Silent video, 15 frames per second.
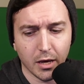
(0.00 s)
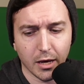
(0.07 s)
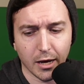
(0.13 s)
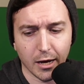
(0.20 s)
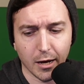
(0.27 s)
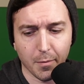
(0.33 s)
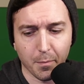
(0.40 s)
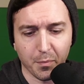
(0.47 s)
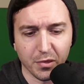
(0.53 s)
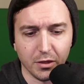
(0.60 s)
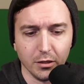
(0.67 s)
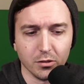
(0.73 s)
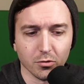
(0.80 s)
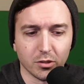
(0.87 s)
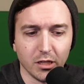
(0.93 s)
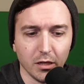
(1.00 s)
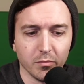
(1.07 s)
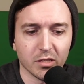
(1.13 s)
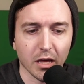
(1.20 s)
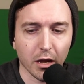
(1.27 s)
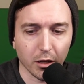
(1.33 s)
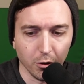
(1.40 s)
But these are teams
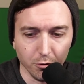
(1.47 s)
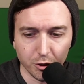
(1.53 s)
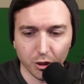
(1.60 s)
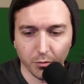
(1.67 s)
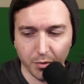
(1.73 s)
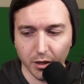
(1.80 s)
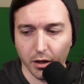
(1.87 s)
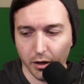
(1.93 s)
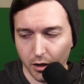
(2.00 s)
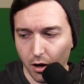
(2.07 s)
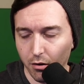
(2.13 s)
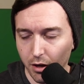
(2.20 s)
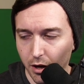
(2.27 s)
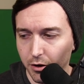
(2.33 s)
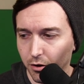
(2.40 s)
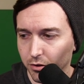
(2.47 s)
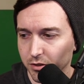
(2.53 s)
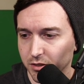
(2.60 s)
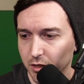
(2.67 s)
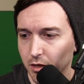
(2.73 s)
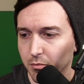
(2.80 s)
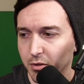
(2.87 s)
that you should be like, oh yeah, I know this
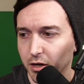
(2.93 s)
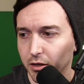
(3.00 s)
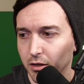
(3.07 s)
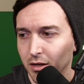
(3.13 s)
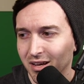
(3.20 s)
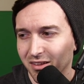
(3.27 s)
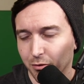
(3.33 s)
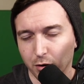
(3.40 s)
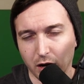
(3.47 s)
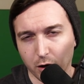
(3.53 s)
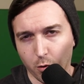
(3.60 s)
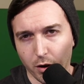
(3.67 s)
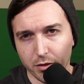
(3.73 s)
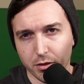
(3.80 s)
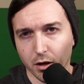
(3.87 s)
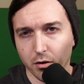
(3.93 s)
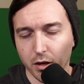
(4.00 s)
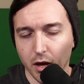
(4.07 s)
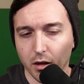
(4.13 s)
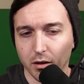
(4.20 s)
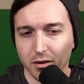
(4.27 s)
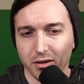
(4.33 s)
team, but they're not quite there
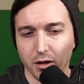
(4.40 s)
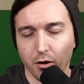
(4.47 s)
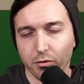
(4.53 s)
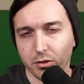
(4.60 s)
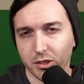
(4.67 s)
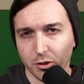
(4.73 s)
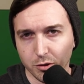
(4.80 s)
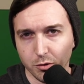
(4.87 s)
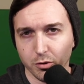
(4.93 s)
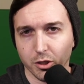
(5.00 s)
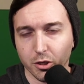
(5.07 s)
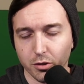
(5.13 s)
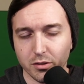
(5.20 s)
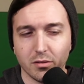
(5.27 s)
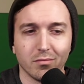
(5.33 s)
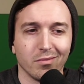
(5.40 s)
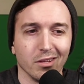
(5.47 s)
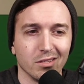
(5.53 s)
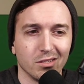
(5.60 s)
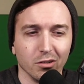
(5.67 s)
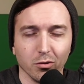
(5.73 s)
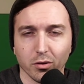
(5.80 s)
yet. You know, they're still doing good. They
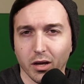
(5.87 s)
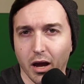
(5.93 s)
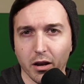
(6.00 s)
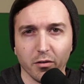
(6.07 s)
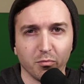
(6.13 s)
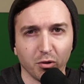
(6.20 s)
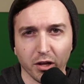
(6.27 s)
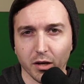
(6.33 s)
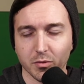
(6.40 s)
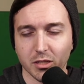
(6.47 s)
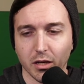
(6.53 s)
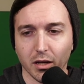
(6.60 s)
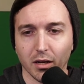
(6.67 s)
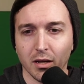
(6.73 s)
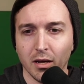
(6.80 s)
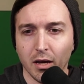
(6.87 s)
still kind of play upset.